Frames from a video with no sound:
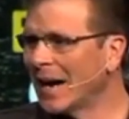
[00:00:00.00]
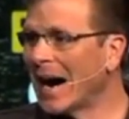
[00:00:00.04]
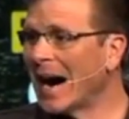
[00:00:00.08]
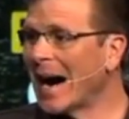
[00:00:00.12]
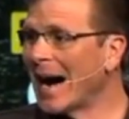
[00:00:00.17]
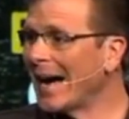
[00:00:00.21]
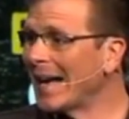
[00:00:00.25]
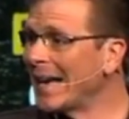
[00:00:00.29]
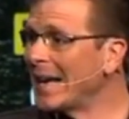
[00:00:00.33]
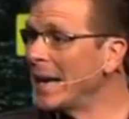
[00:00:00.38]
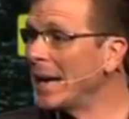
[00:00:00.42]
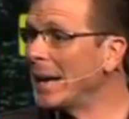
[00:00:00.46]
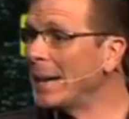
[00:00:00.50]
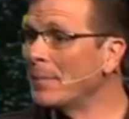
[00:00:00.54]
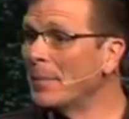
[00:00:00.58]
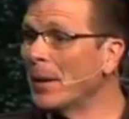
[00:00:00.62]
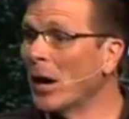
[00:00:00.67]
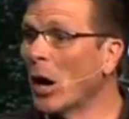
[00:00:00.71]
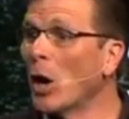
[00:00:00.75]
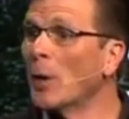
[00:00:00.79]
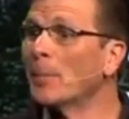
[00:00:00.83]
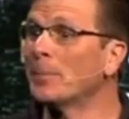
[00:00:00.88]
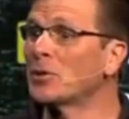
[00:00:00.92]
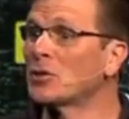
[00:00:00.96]
I am
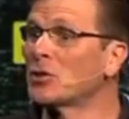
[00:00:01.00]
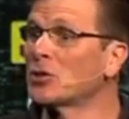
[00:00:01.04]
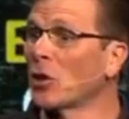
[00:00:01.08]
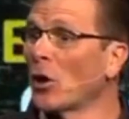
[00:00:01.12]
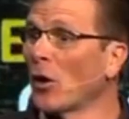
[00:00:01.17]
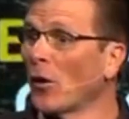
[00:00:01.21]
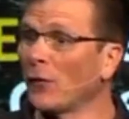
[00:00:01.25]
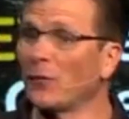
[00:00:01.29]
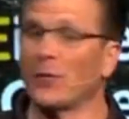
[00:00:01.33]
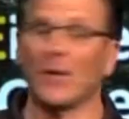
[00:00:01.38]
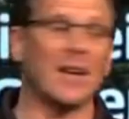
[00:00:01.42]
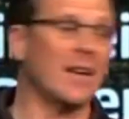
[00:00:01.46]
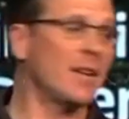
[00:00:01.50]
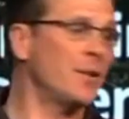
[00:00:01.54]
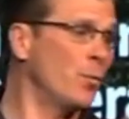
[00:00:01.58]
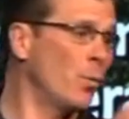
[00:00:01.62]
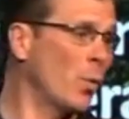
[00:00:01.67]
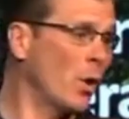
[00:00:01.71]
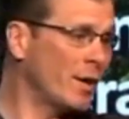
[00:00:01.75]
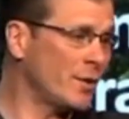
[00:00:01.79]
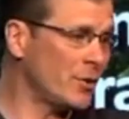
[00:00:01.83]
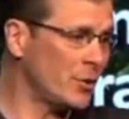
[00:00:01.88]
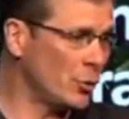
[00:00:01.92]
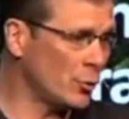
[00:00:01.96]
observing
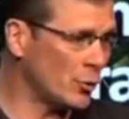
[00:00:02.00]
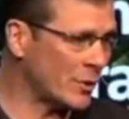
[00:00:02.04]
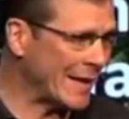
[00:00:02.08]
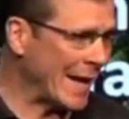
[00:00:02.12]
what you